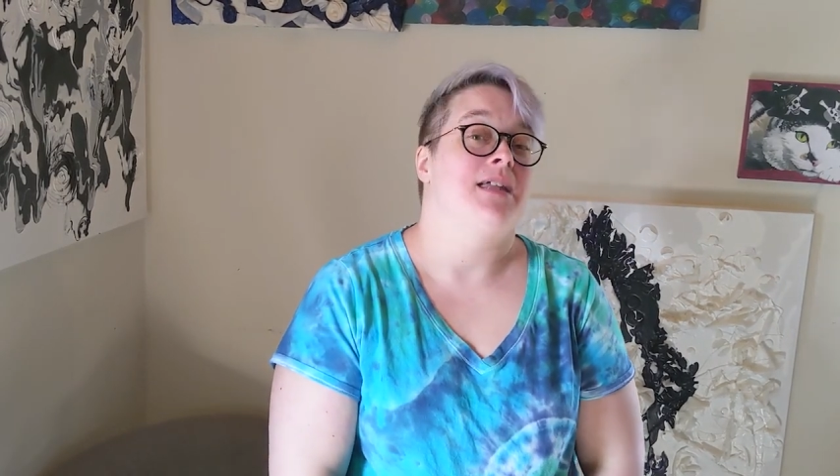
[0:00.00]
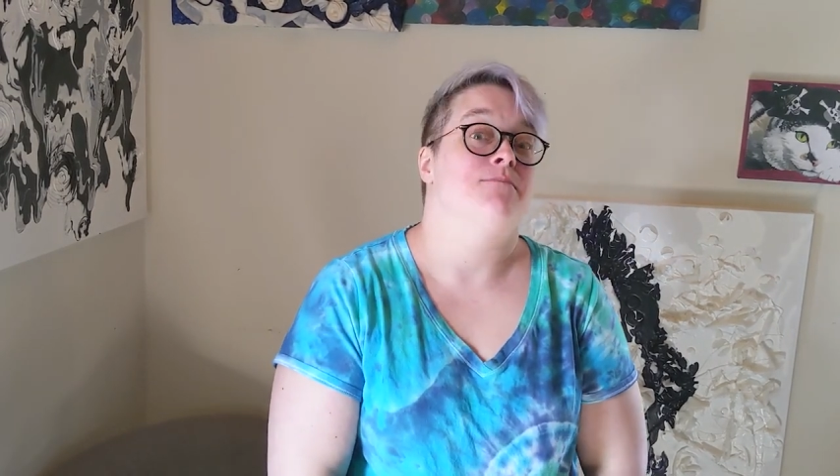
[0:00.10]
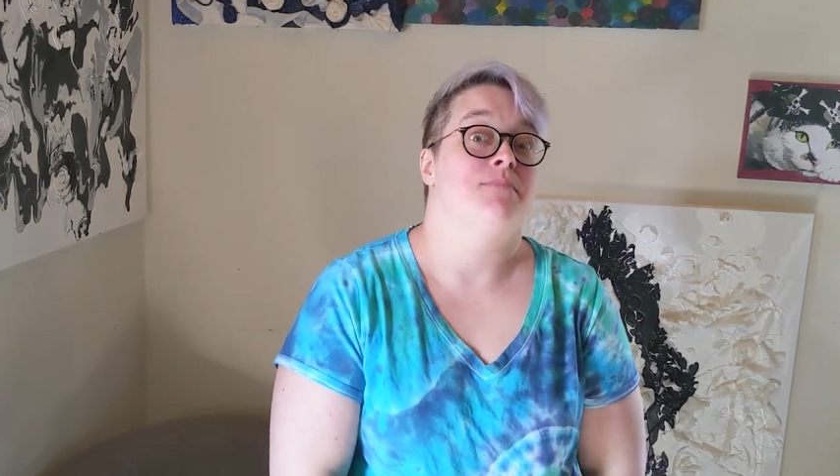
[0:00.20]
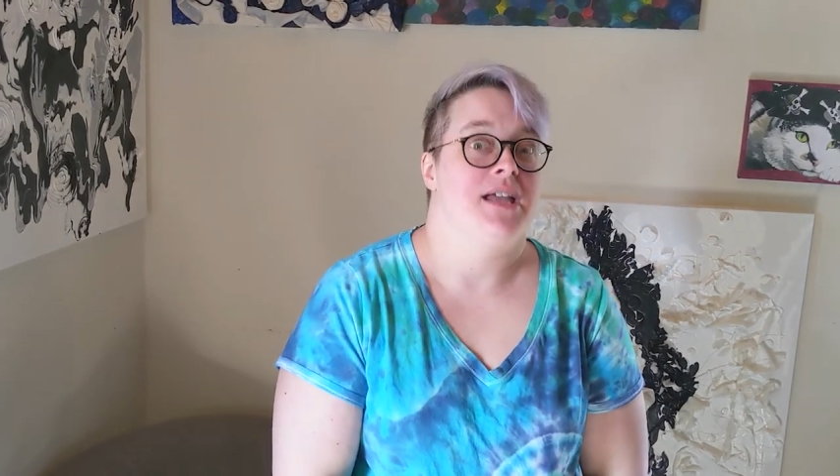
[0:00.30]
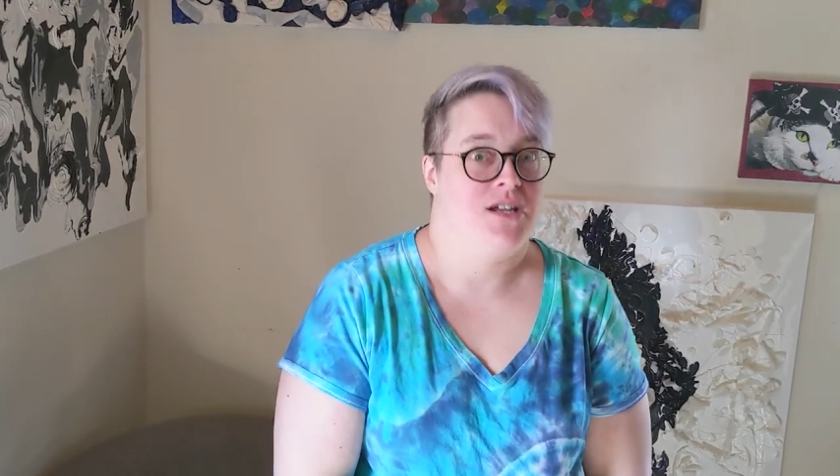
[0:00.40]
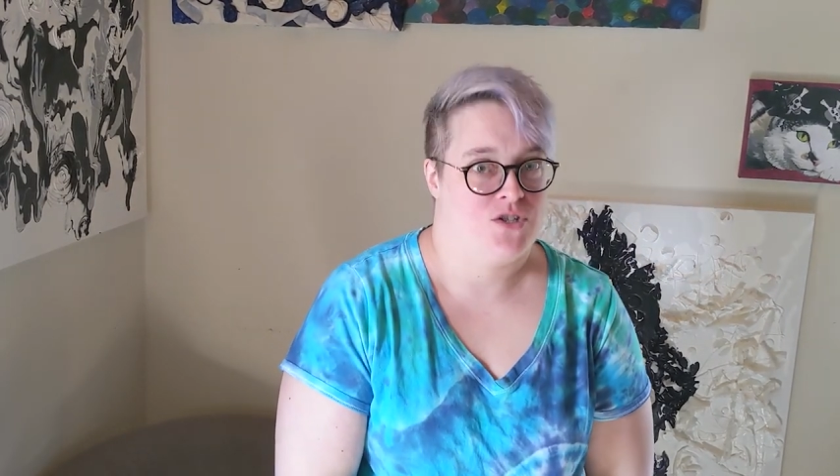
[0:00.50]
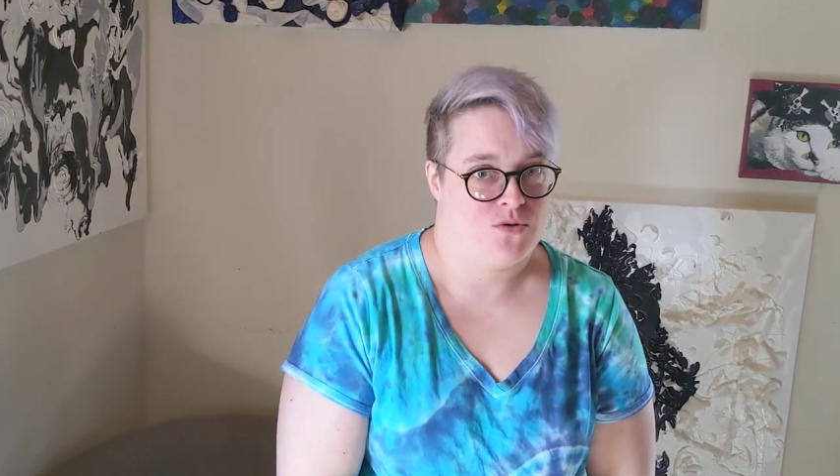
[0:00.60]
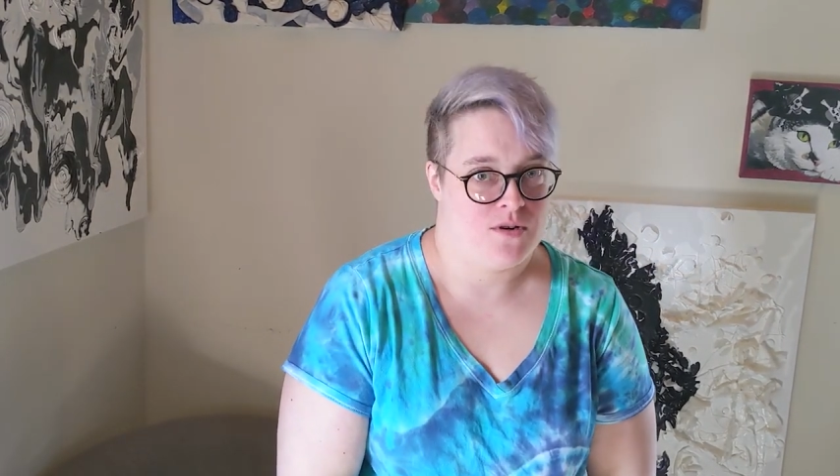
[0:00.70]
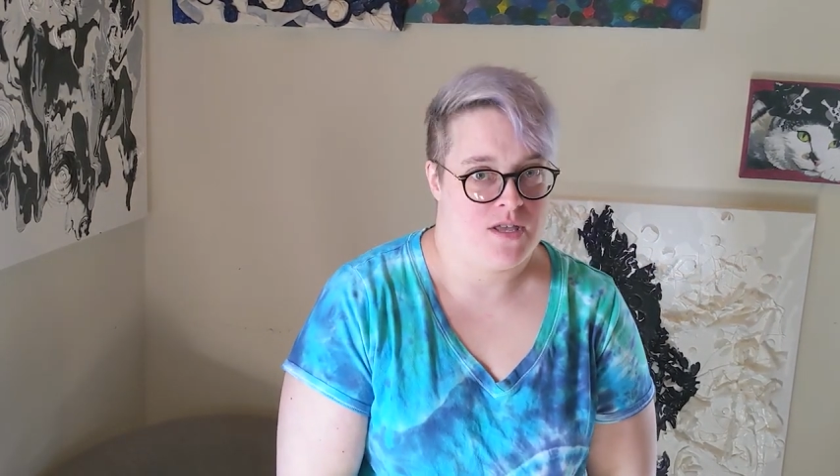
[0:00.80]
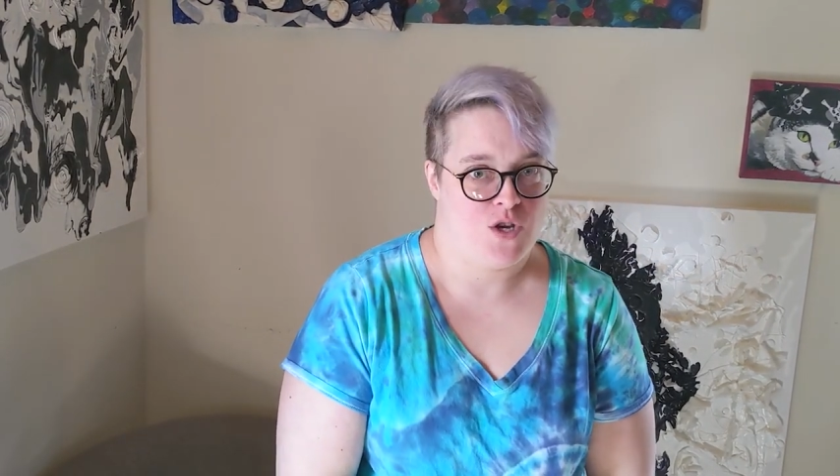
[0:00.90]
and make
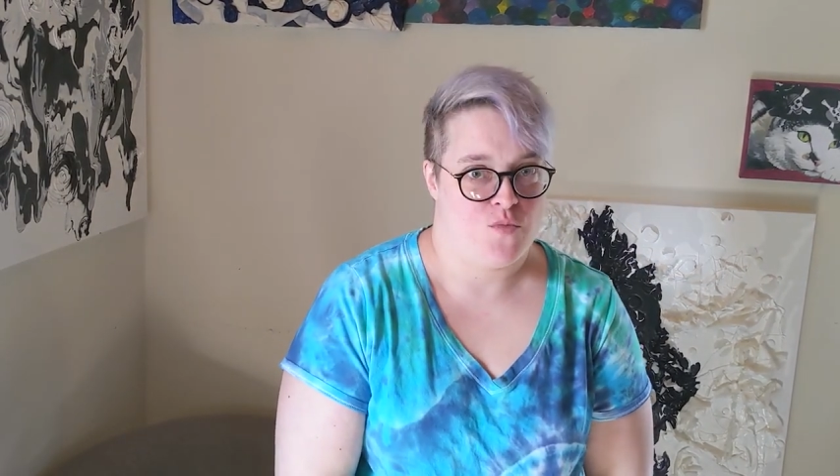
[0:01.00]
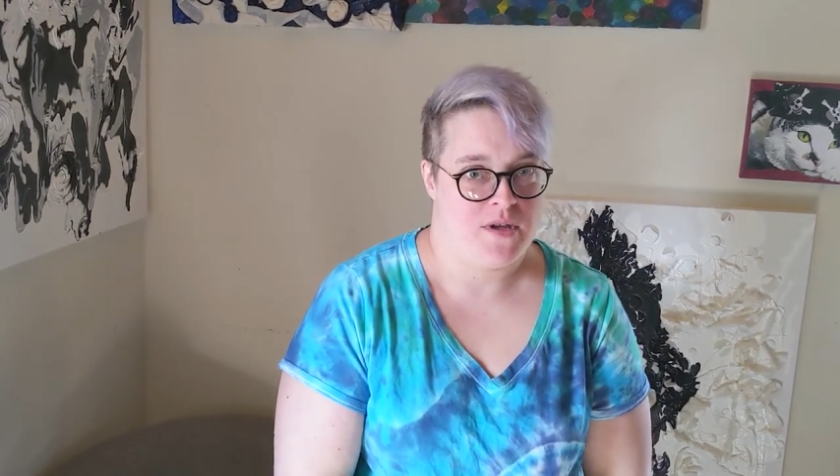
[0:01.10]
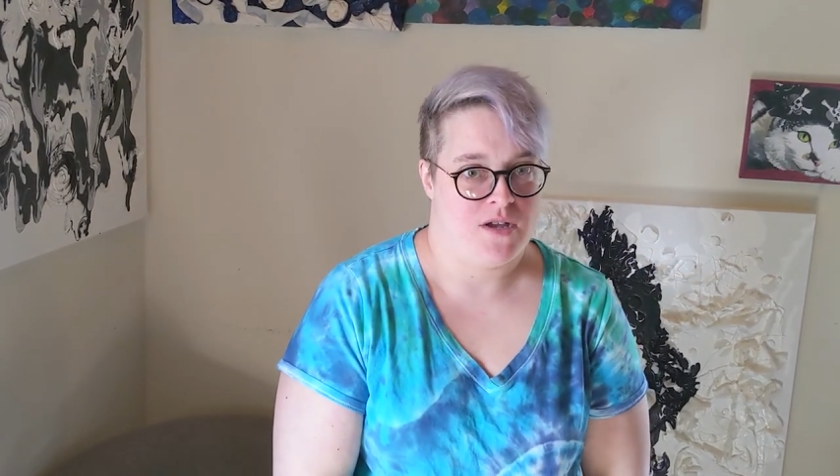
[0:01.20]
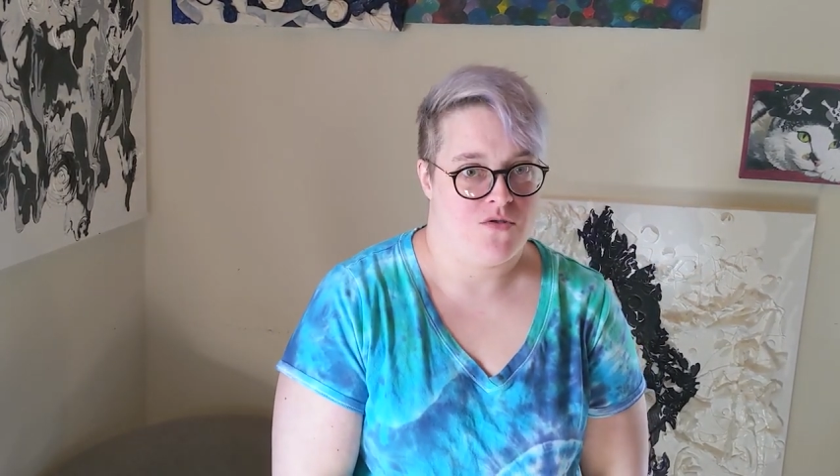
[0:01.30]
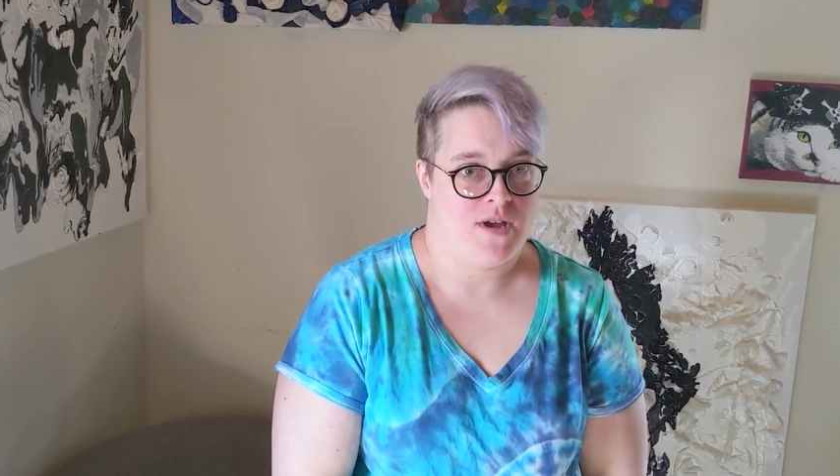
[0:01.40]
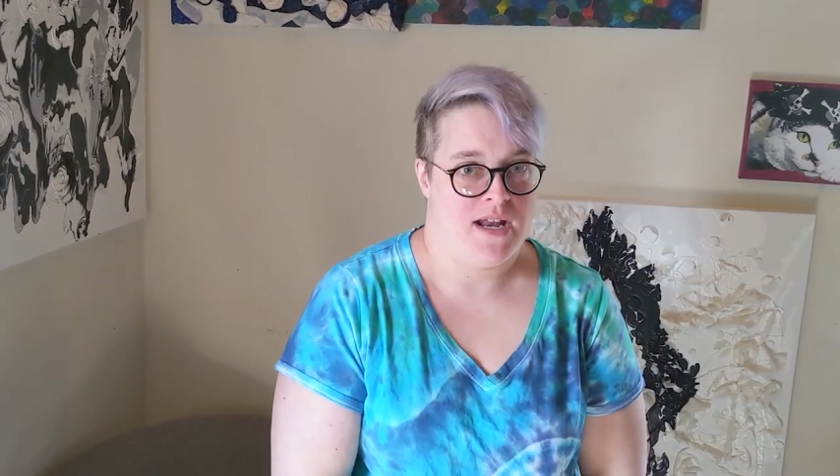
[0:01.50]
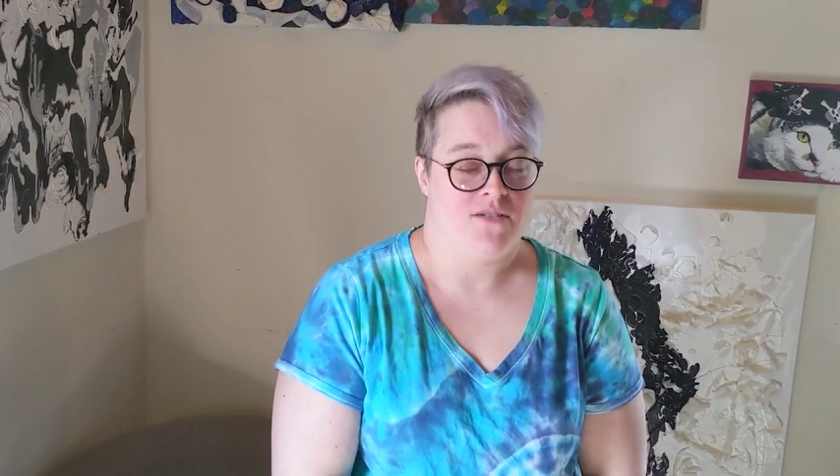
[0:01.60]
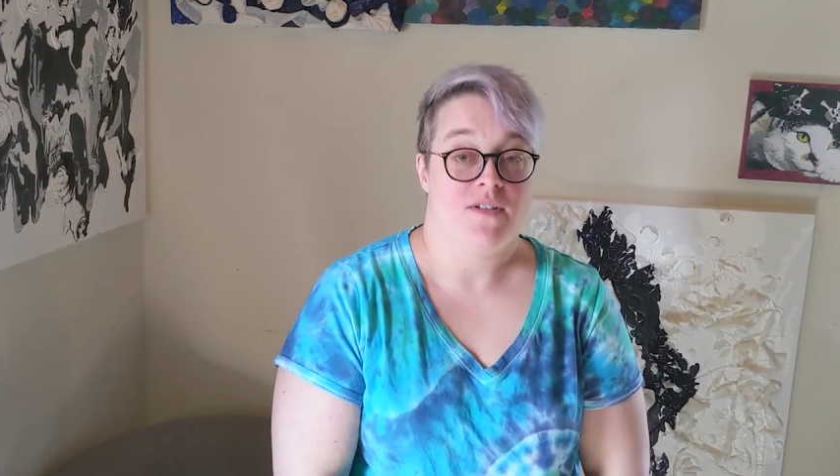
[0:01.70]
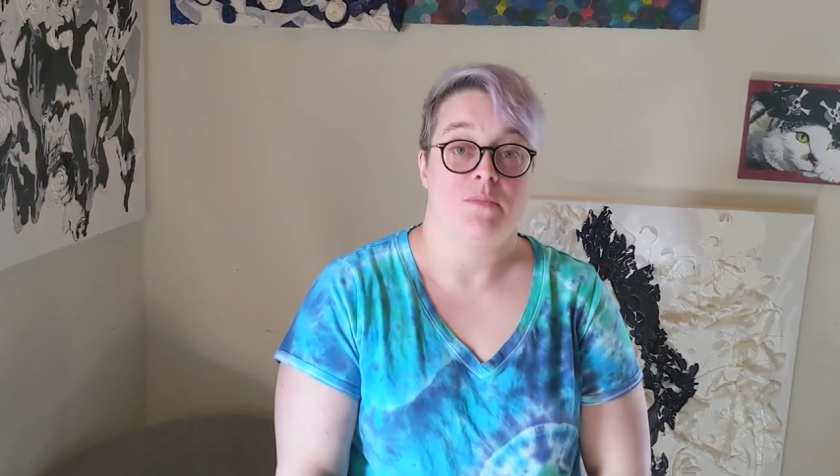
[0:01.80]
sure that you're being creative.